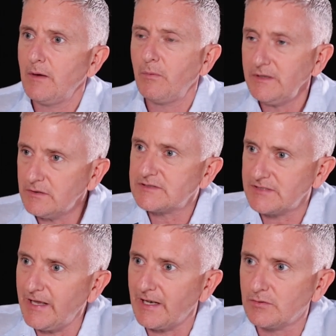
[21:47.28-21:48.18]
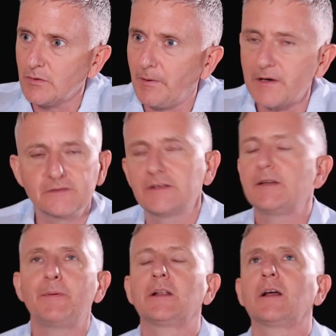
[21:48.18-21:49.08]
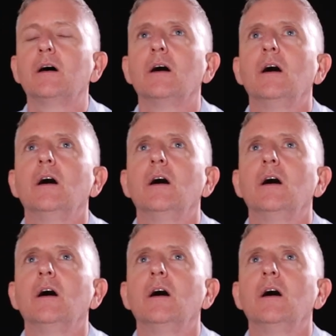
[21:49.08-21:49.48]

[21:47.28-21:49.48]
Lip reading: Now, when you say that to a person, they sit back and they go,